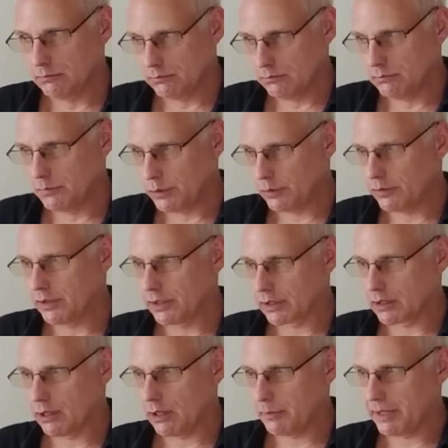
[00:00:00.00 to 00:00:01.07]
move the
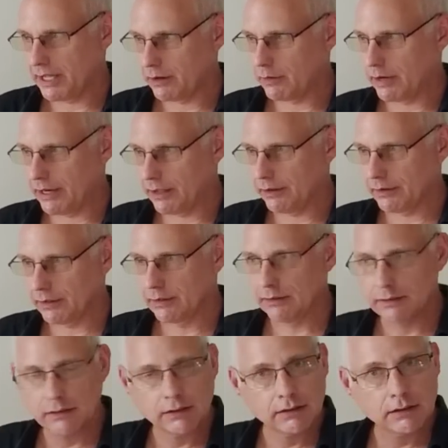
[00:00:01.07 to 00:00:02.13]
club head around,
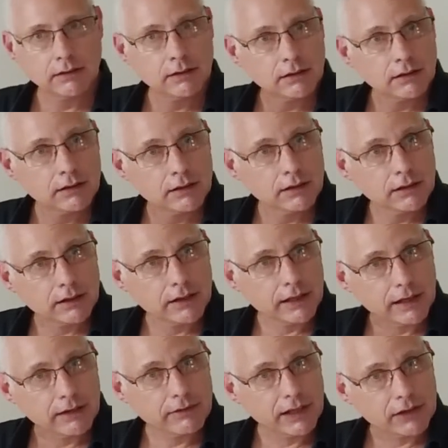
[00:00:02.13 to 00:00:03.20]

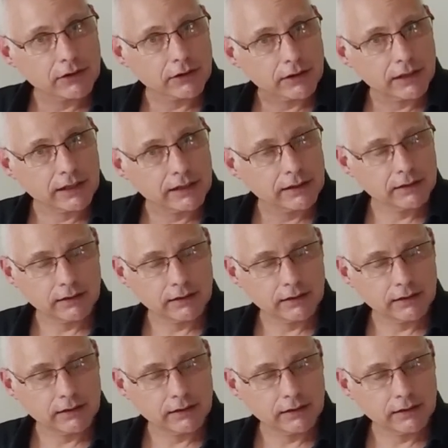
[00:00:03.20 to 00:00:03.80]
and eventually